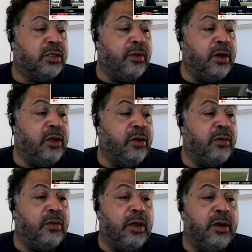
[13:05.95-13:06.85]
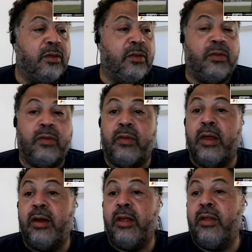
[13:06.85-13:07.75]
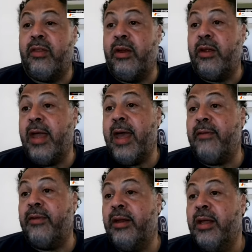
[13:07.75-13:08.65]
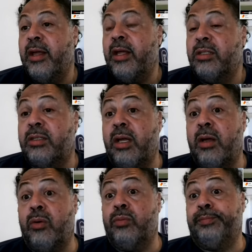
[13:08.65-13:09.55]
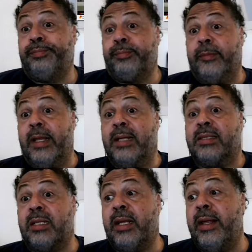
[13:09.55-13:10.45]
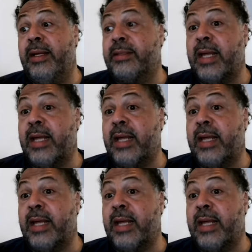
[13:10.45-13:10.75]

well, there you, there, with Joe There you, there you have it. So that's the latest